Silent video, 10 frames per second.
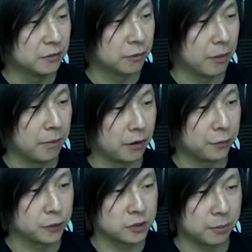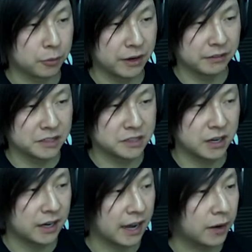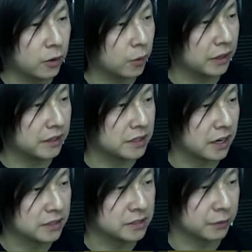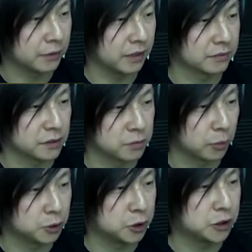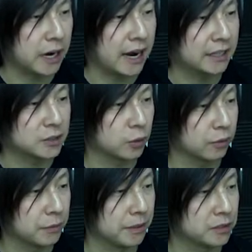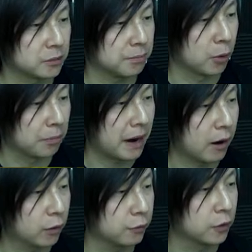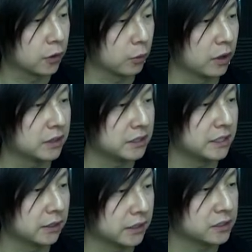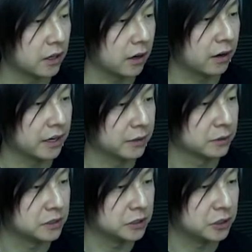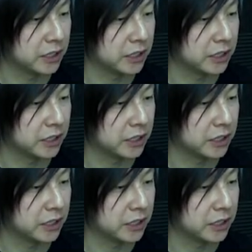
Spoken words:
from our first upgrade of this gun. I don't know what it does, if it gives us more shots or if it makes it more powerful or what the deal is. All right, here's these